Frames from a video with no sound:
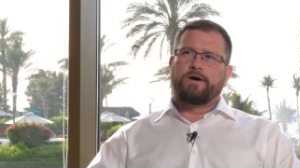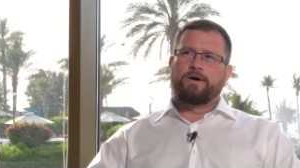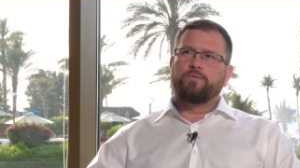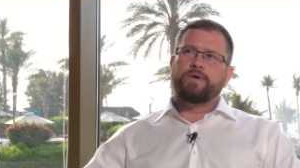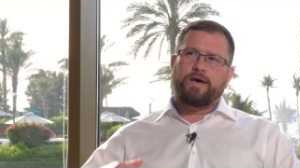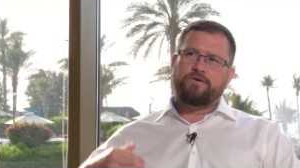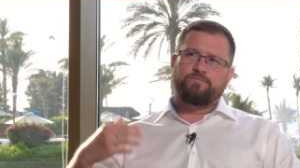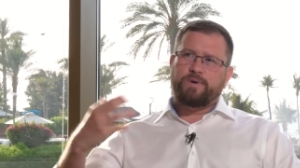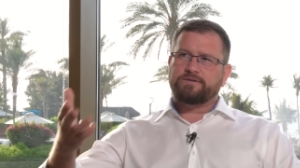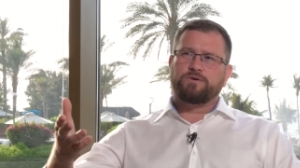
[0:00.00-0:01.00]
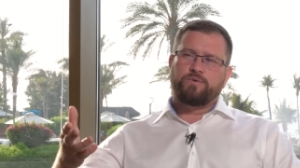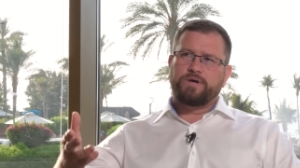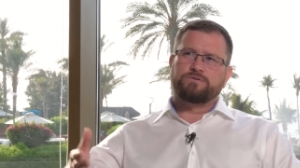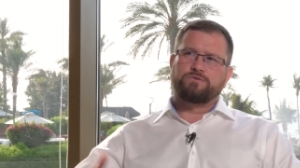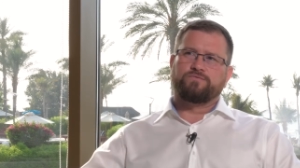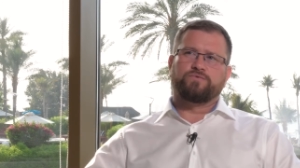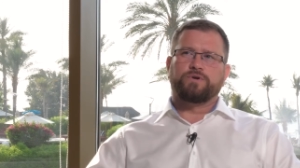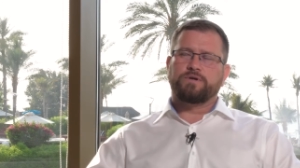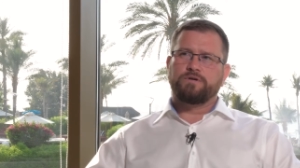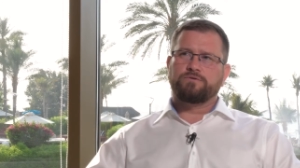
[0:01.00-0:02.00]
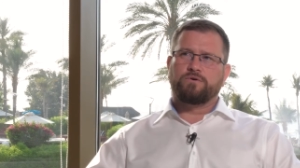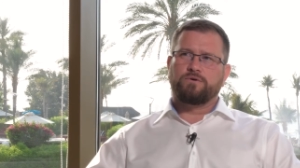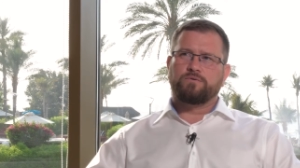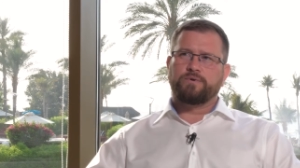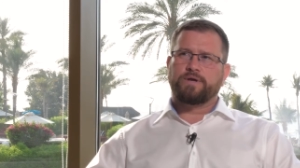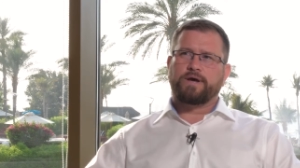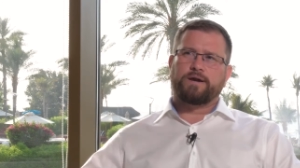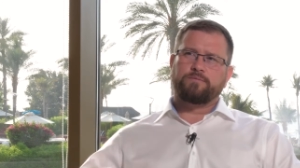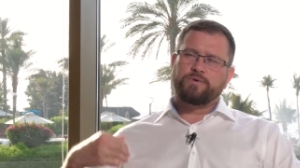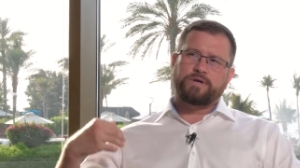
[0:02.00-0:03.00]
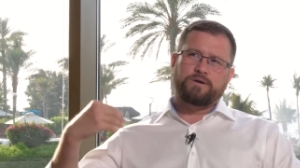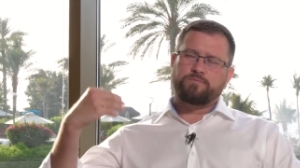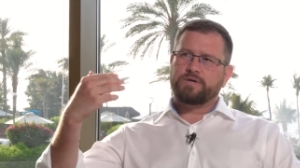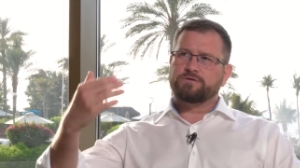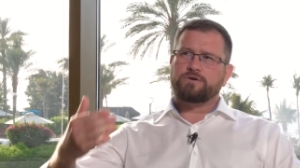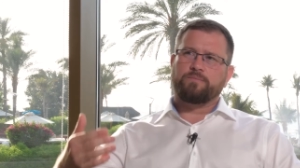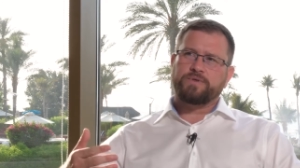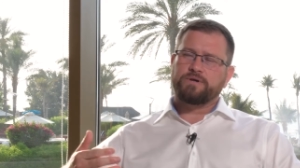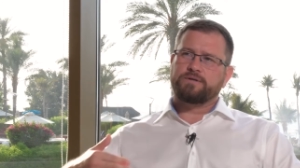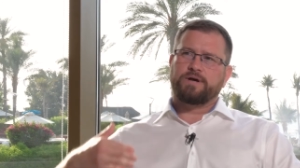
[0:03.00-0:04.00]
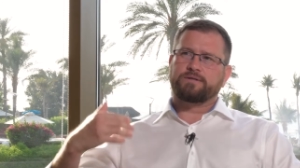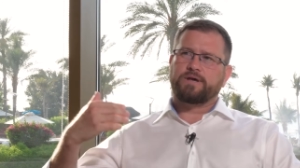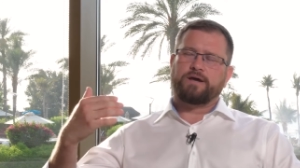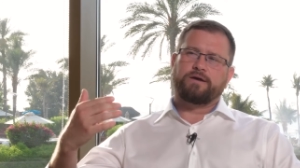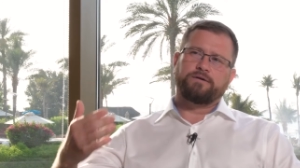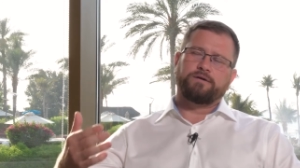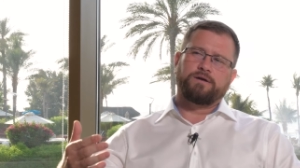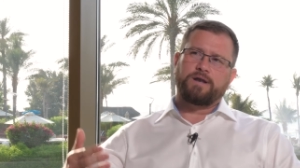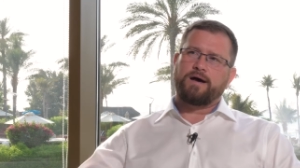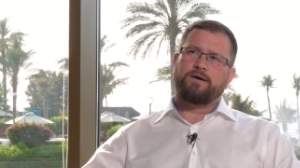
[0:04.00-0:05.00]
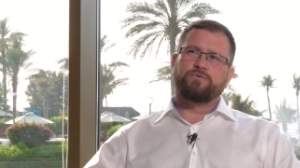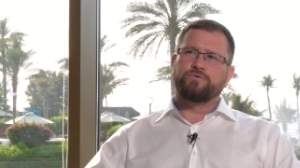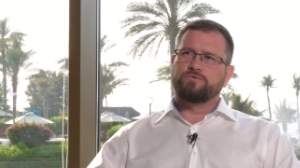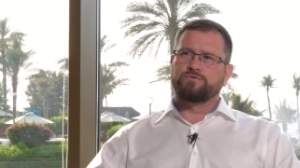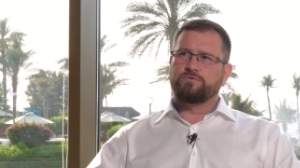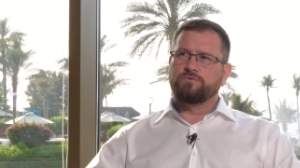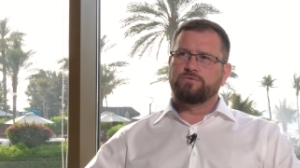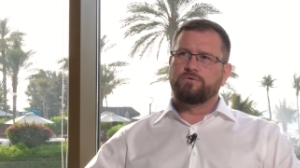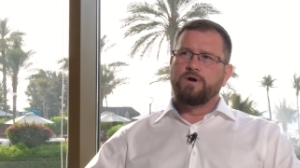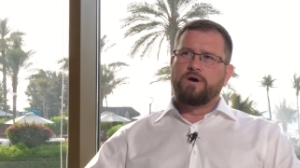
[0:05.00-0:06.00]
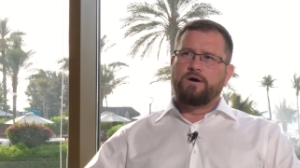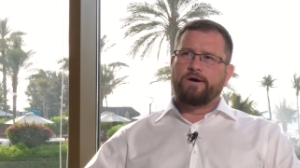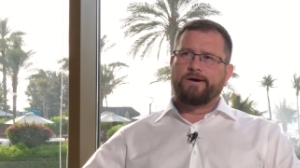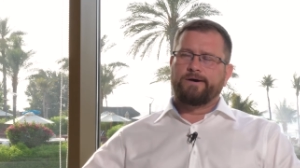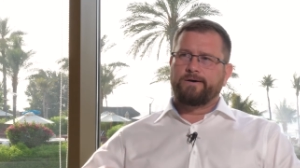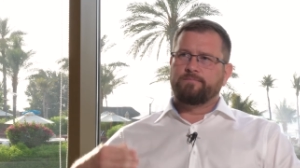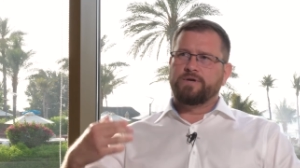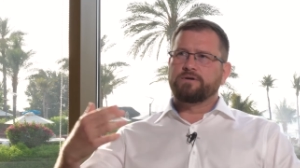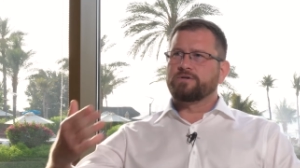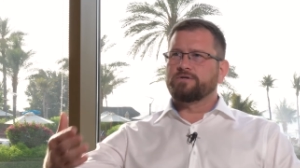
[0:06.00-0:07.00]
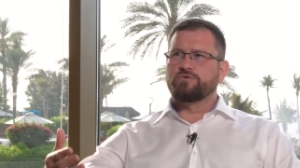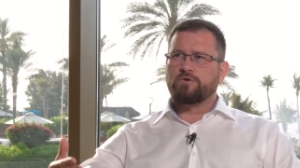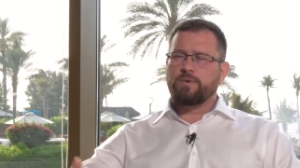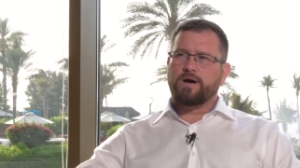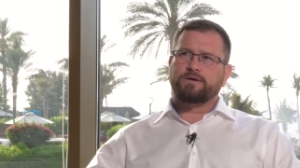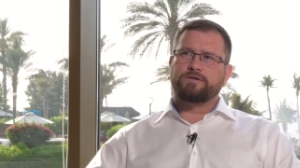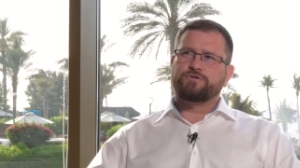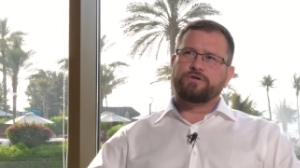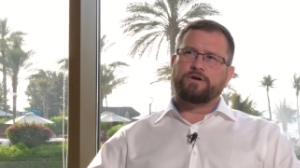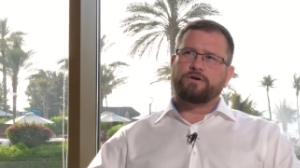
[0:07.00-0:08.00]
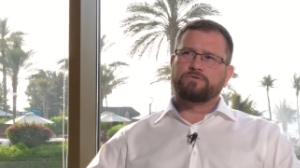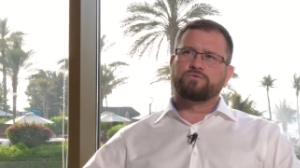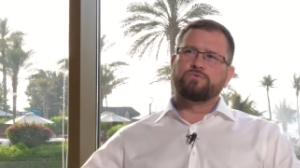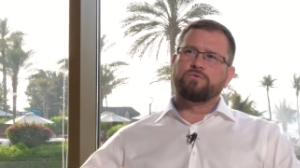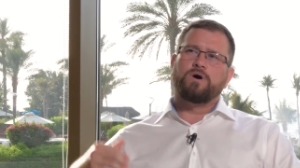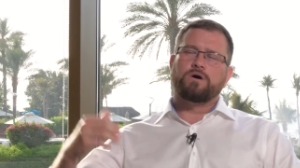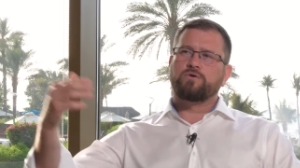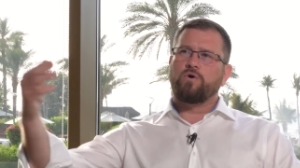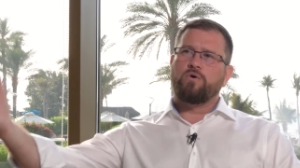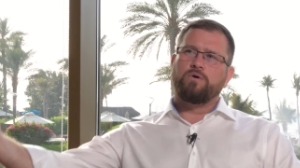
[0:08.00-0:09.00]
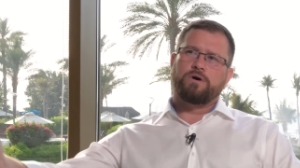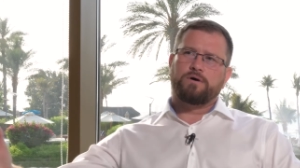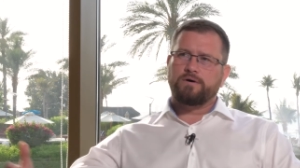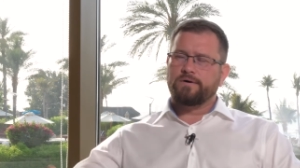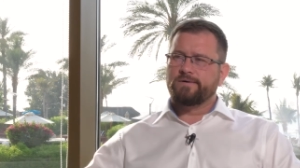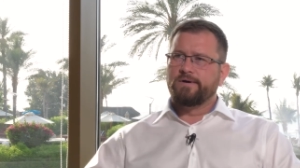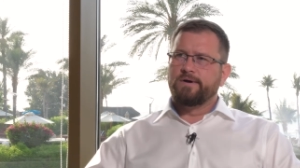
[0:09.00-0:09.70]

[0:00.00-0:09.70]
we have better ways of doing it, or we can bring something that can allow you to increase your market share, to go